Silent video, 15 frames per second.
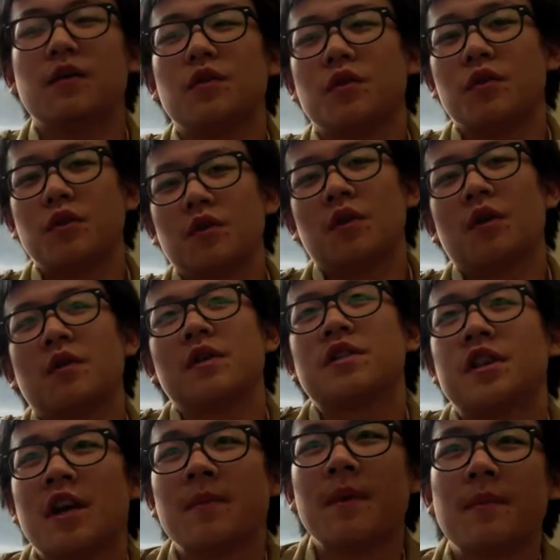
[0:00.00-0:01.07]
In
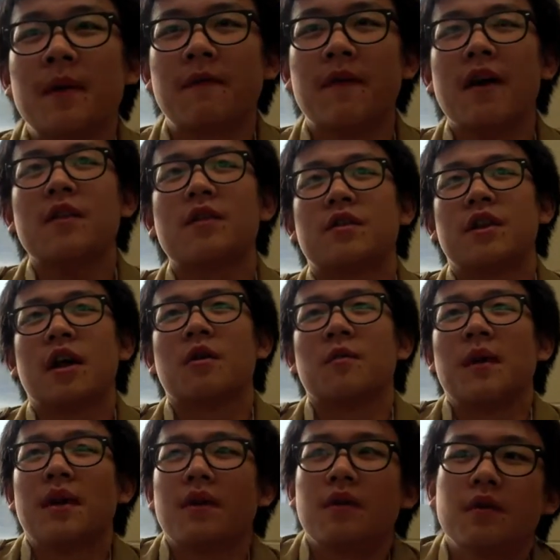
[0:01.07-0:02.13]
China, my father tell
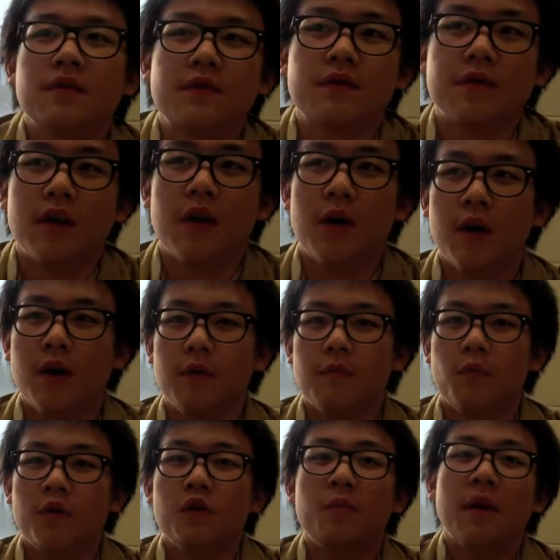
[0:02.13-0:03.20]
me, when